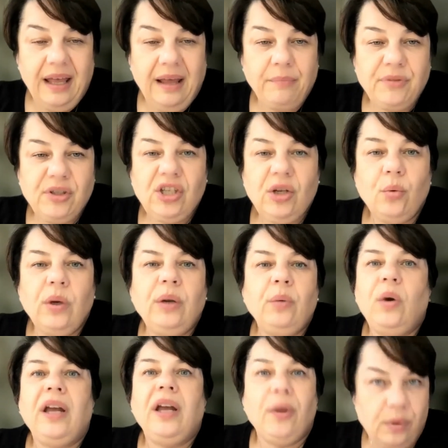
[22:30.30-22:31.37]
So we
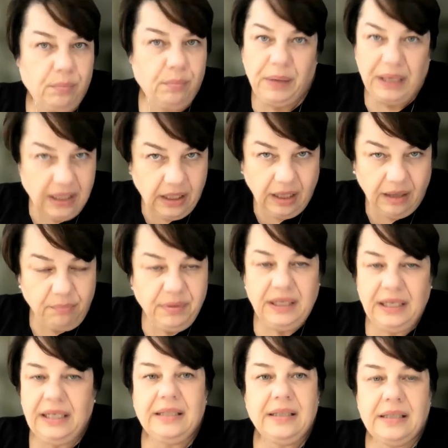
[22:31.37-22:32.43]
work with big
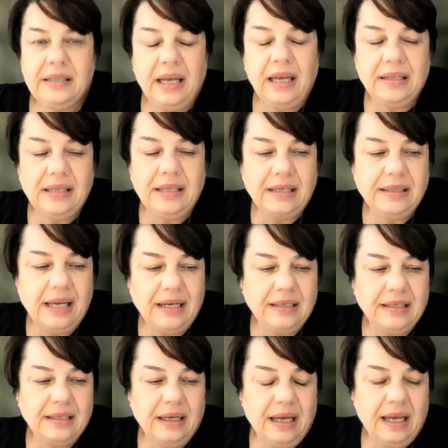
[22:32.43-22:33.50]
companies, as I said
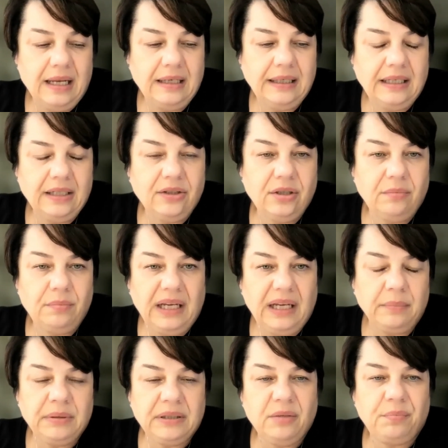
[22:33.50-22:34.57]
earlier, to be
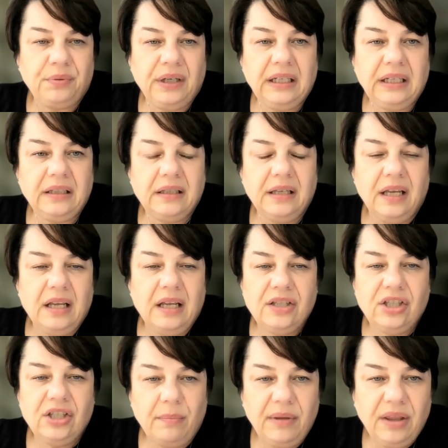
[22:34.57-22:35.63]
able to bring
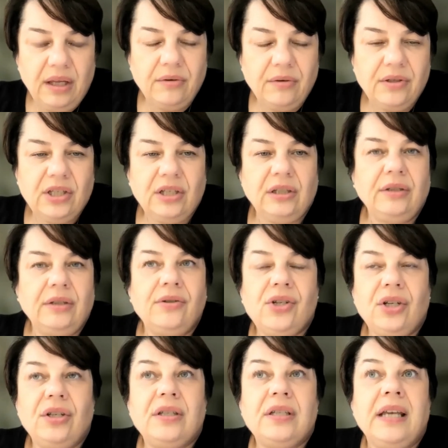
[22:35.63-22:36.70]
some of those
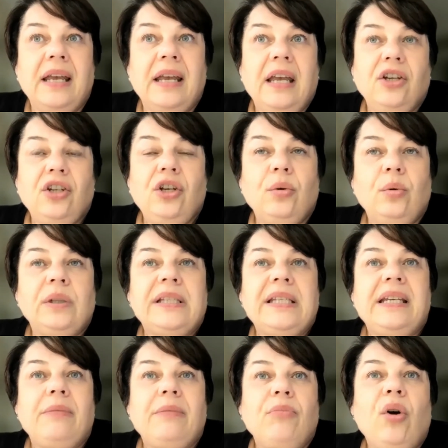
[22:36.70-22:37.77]
solutions. You will
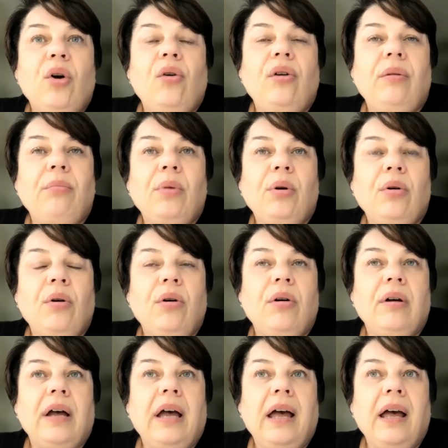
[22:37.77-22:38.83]
see more and
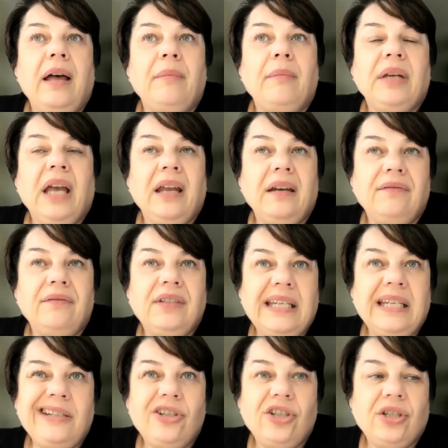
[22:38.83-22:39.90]
more kind of
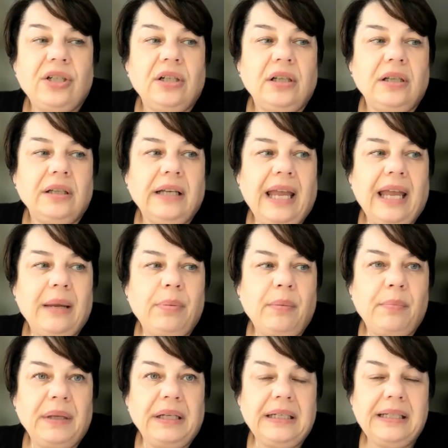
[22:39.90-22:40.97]
digital
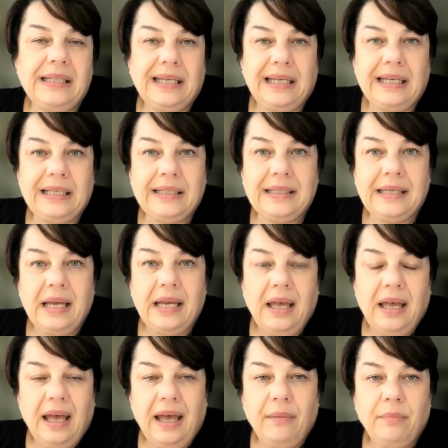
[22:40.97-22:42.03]
capabilities
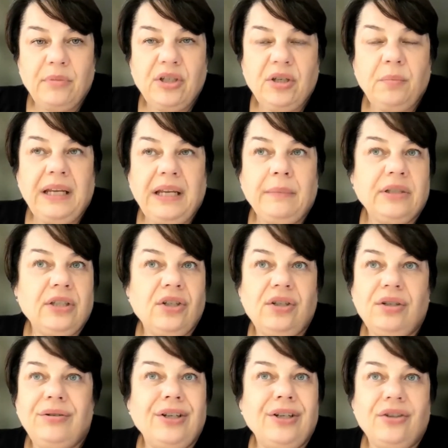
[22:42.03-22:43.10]
to be able to
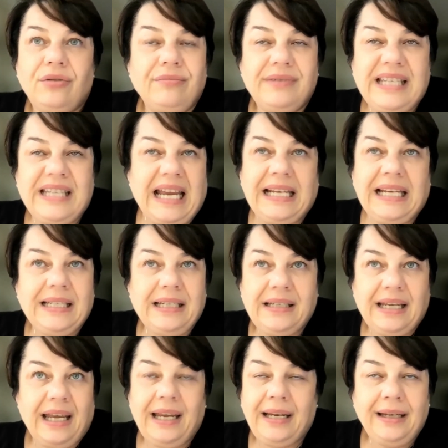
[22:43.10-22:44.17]
do your
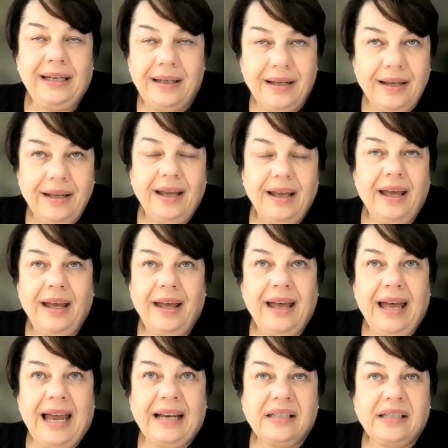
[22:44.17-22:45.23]
day-to-day
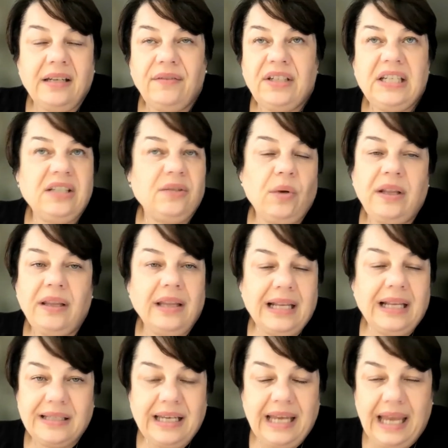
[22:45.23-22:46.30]
activities, whether
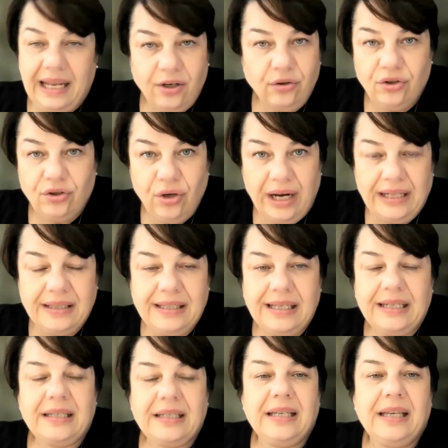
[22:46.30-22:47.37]
that's get on
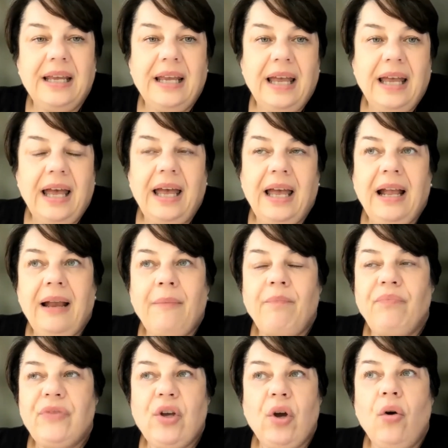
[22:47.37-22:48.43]
transit
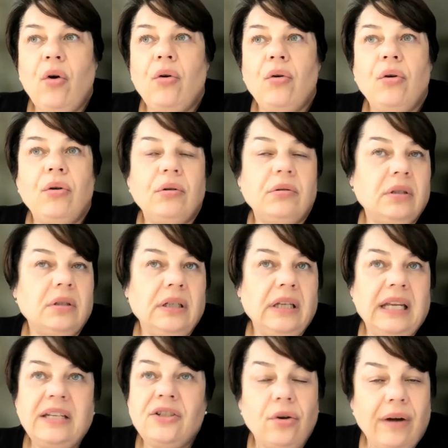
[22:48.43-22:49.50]
or
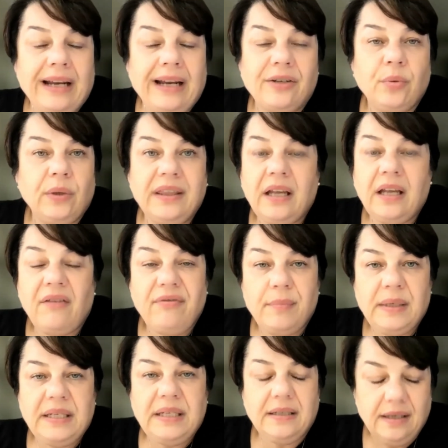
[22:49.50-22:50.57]
interact with the
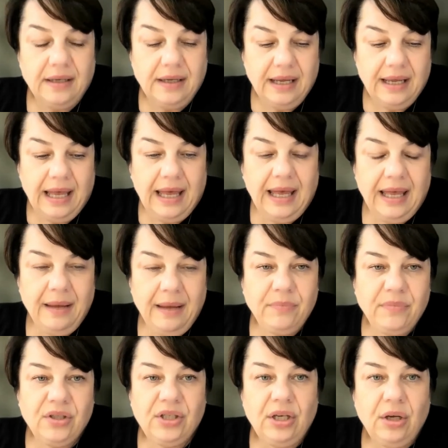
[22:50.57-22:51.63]
government.
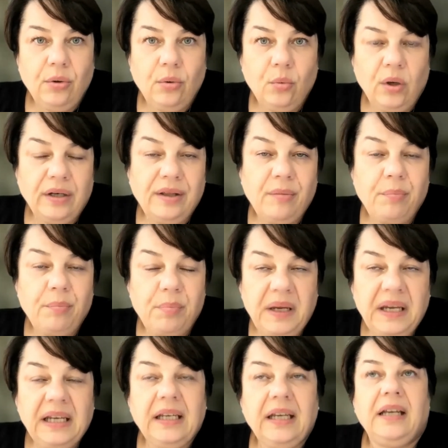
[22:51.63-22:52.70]
So one of the
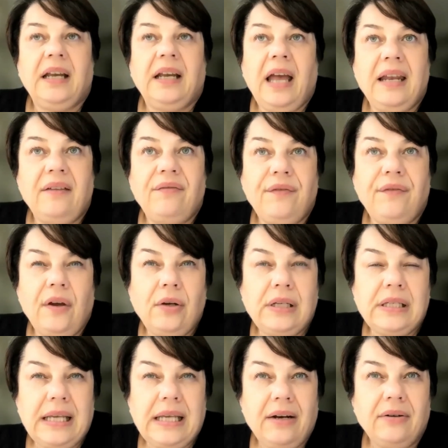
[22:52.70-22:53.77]
big kind of
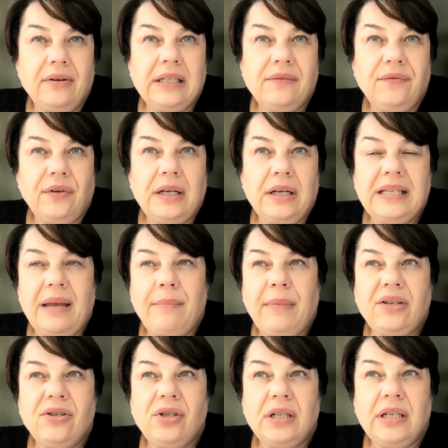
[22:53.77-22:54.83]
focus areas for, as I
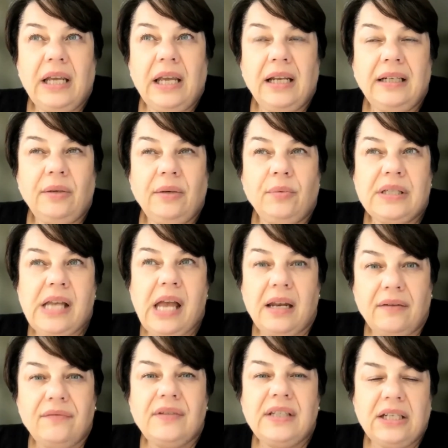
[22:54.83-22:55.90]
mentioned earlier, was kind
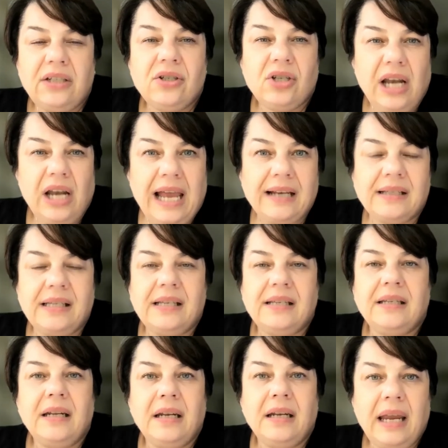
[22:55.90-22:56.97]
of digital
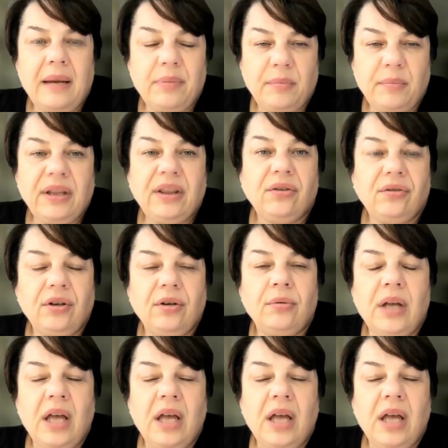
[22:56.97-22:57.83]
access and enablement through